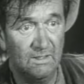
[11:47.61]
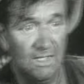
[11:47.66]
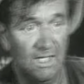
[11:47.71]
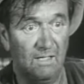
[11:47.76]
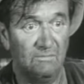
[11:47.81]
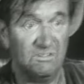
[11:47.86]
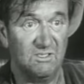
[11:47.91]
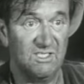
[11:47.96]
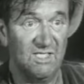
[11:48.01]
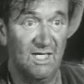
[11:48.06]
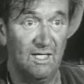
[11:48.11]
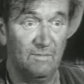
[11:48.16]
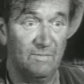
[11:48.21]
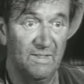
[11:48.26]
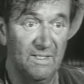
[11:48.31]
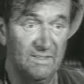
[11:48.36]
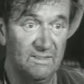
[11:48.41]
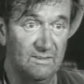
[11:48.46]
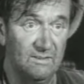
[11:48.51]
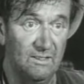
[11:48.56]
I was
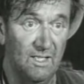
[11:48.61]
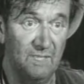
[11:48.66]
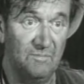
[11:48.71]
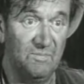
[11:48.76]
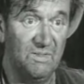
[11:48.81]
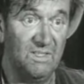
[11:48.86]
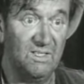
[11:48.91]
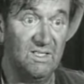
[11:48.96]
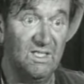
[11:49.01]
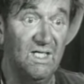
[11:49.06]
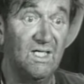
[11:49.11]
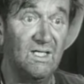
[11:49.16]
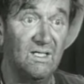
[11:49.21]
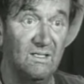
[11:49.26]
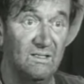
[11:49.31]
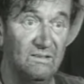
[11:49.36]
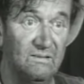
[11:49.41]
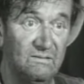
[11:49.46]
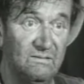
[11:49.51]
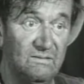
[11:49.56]
celebrating not being
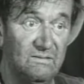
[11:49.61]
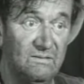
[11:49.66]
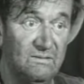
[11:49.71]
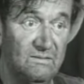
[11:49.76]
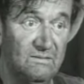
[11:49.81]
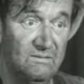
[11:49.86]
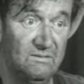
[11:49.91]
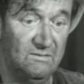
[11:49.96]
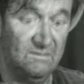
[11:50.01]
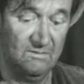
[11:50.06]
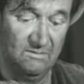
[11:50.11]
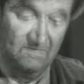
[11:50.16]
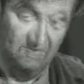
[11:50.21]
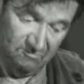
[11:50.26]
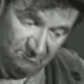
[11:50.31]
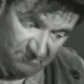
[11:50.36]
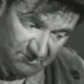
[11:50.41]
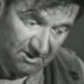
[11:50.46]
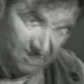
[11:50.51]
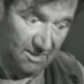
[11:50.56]
killed.
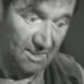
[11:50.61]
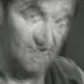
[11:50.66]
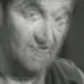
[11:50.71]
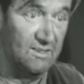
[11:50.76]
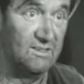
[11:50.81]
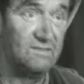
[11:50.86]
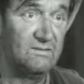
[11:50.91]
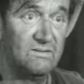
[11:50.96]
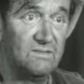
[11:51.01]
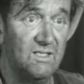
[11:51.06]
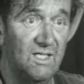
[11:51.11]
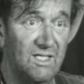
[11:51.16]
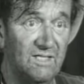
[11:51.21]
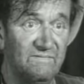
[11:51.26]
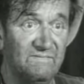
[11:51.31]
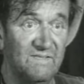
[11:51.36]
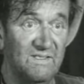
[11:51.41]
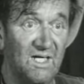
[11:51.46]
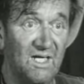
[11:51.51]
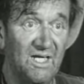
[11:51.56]
I kind
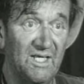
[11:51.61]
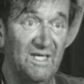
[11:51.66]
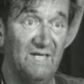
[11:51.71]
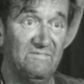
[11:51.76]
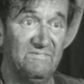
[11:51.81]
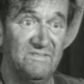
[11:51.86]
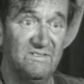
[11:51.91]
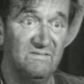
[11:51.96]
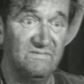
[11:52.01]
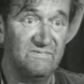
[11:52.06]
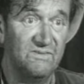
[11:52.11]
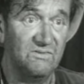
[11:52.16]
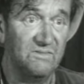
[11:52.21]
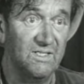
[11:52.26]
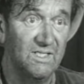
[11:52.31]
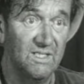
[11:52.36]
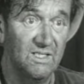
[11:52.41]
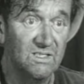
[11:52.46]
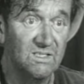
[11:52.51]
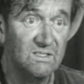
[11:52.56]
of forgot after a few
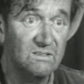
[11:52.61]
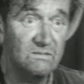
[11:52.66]
days.